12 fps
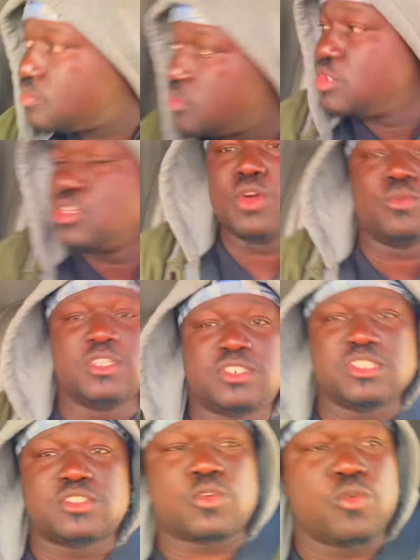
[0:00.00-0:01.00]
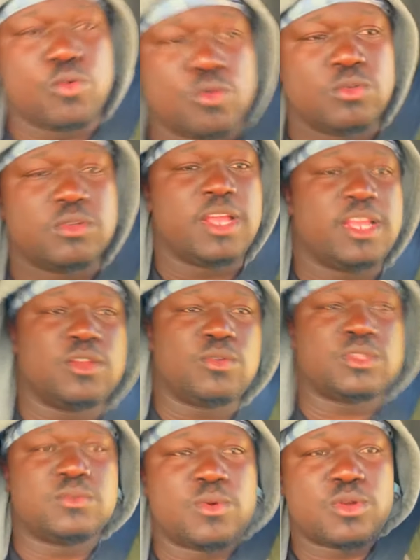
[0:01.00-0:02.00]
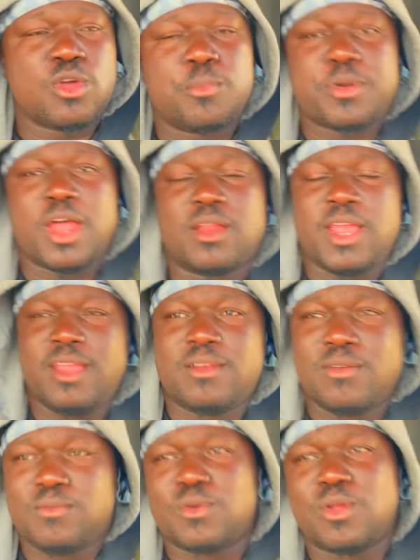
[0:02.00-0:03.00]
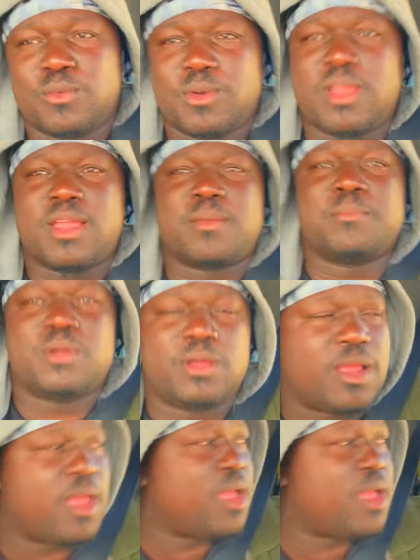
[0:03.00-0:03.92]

You know, which is cool. Ain't no problem, ain't nothing wrong with that, but